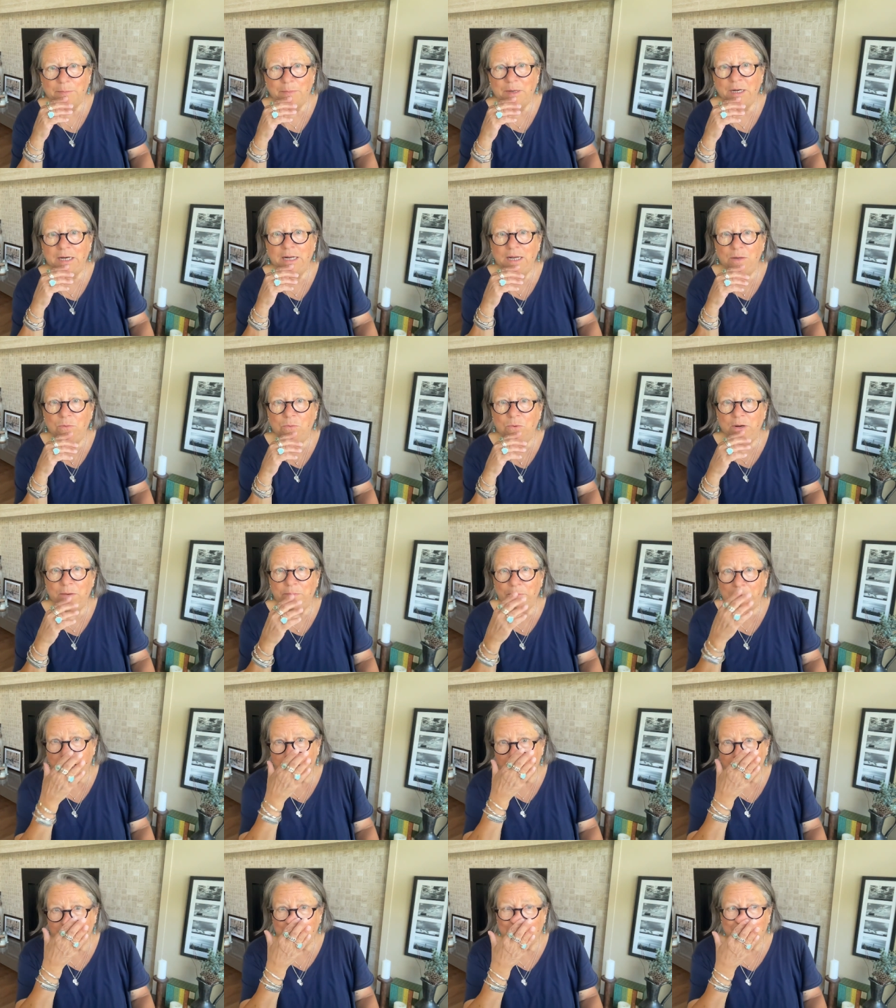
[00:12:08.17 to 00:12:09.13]
I mean, he went
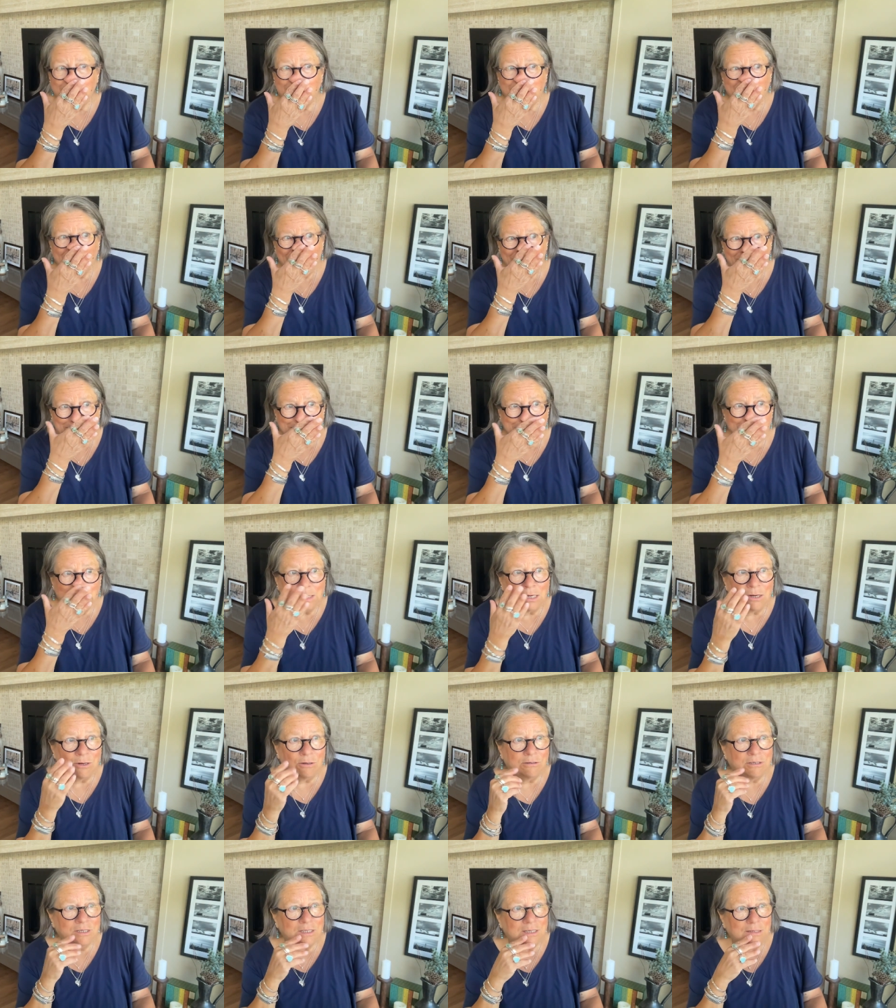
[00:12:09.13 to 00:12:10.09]
back to the East
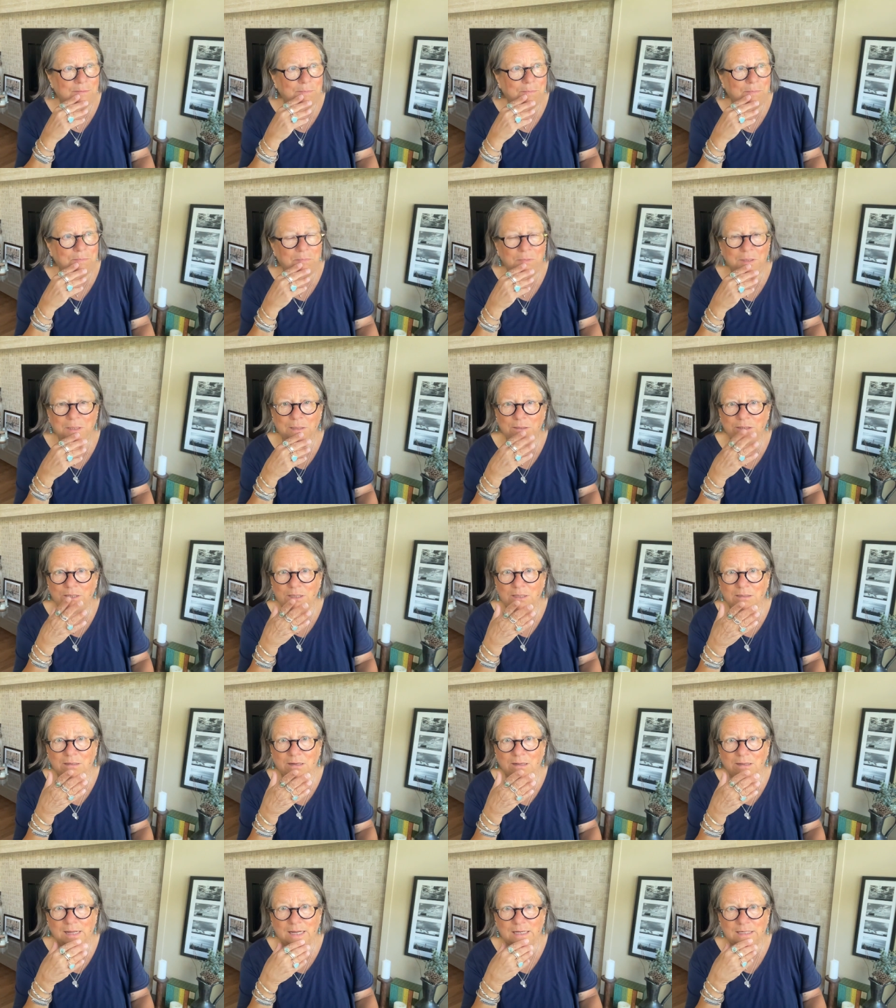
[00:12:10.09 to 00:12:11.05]
Coast and built a
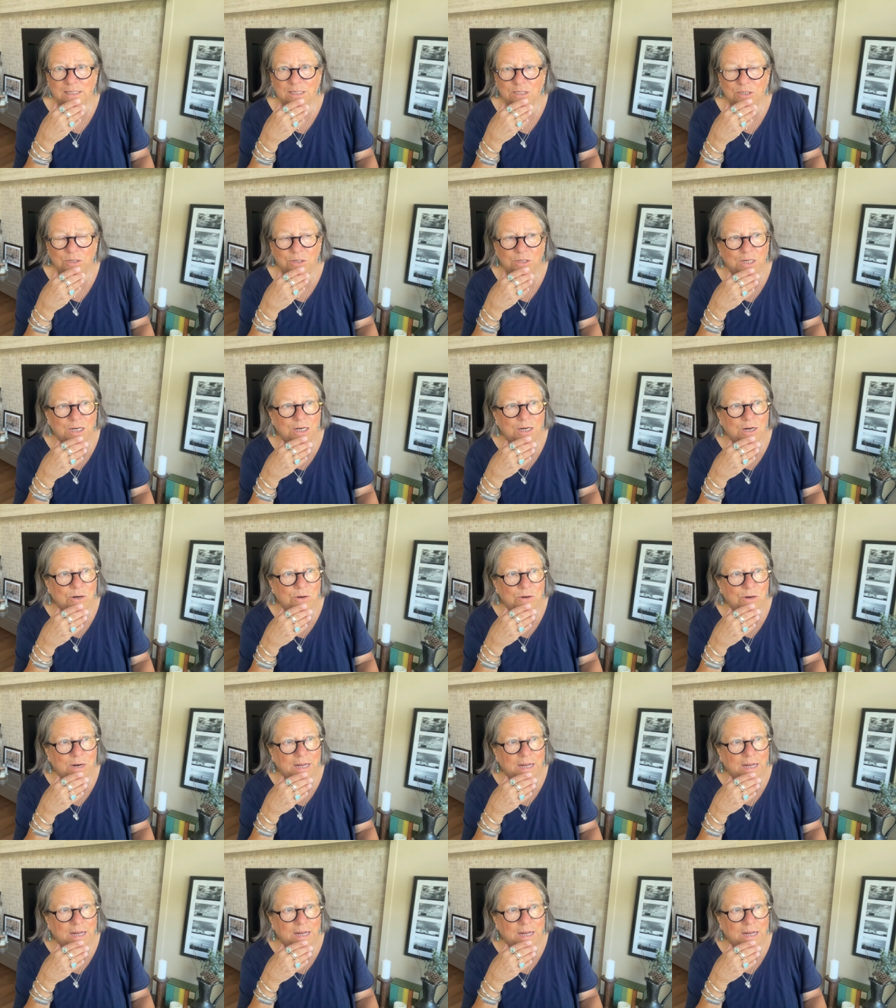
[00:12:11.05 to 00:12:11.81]
glass studio,